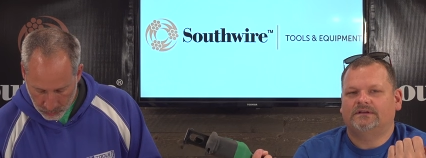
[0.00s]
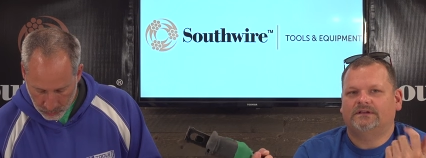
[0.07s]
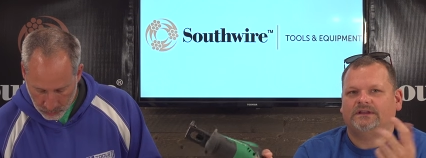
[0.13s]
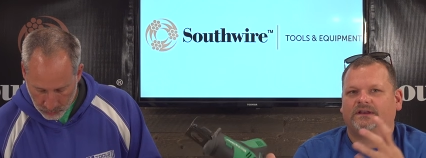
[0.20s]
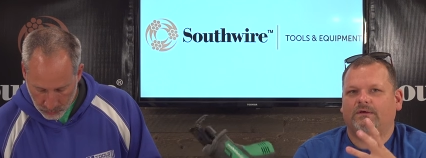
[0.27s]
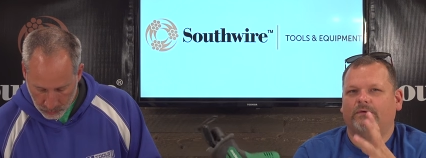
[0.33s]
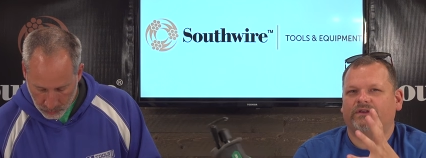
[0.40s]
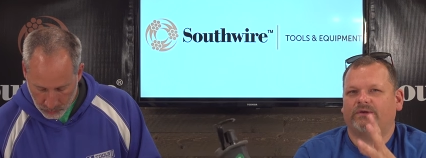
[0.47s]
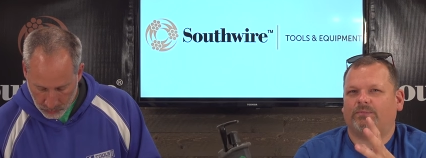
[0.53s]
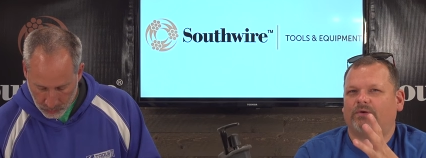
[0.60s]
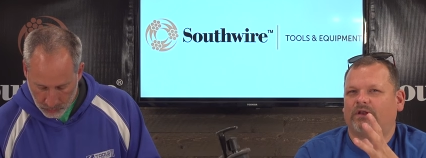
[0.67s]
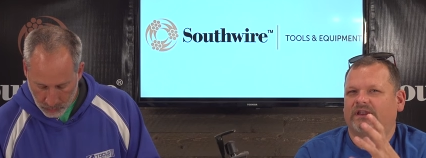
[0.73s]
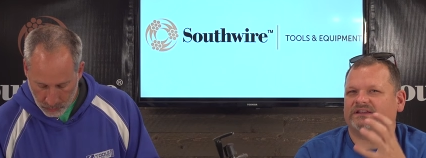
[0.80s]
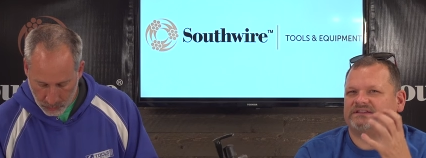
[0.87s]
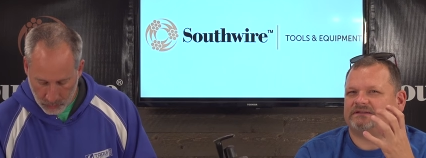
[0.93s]
Speaker 1: You know, when you
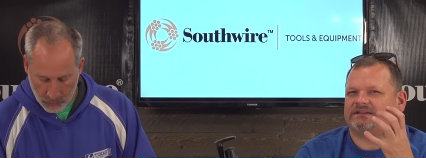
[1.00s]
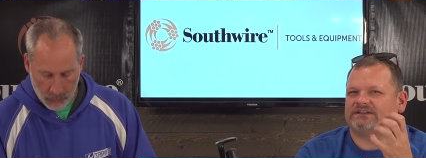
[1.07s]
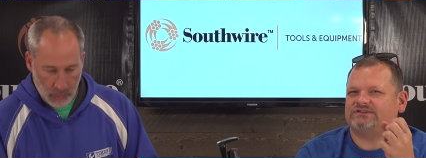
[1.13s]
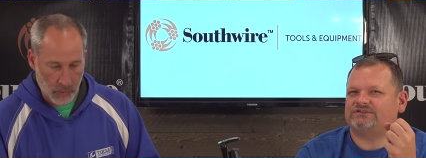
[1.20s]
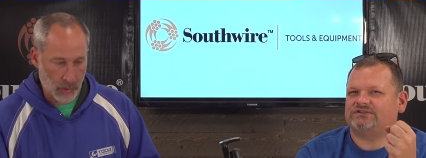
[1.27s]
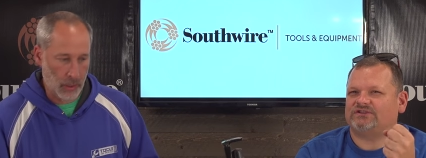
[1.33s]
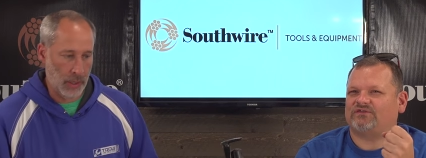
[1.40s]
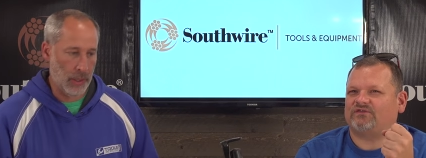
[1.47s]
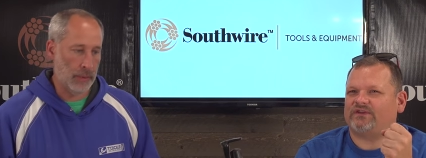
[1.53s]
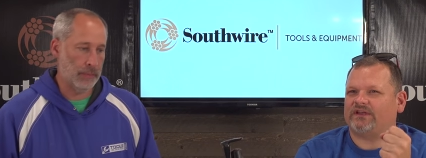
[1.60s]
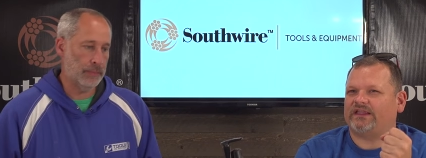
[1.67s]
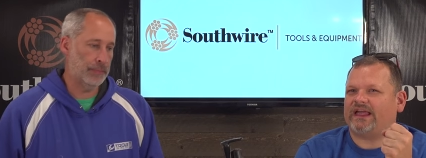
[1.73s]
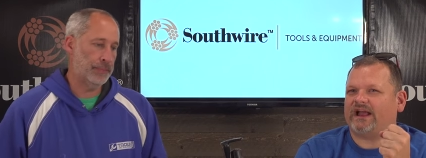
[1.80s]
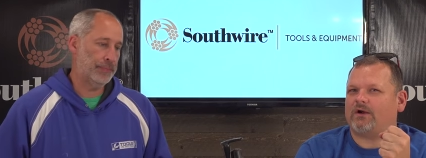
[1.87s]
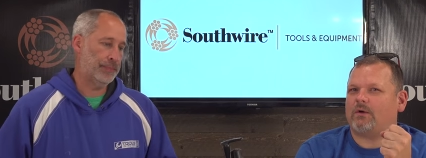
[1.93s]
pull it, sometimes you just yeah. feel
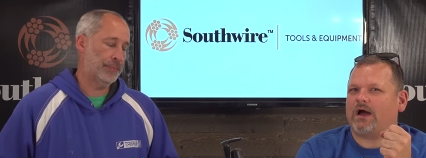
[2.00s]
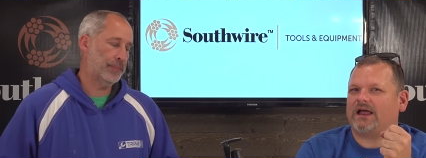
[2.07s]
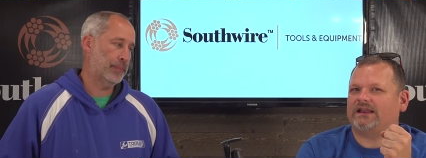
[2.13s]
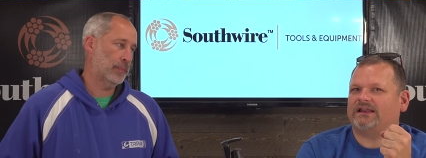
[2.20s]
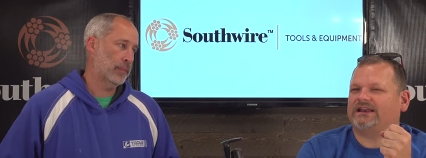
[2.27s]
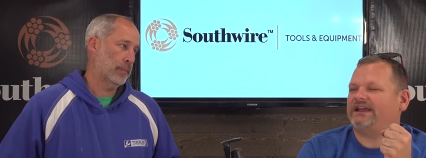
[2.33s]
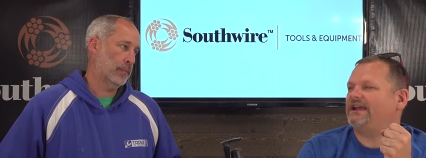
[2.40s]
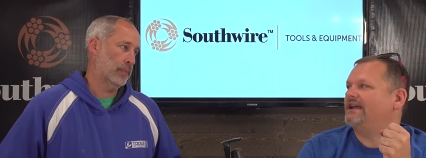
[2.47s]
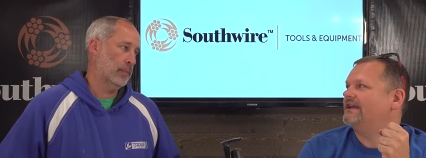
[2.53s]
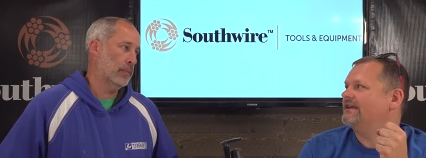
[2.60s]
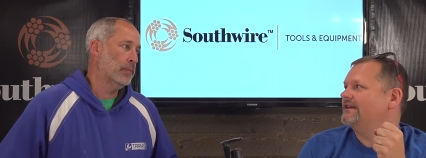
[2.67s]
that quality.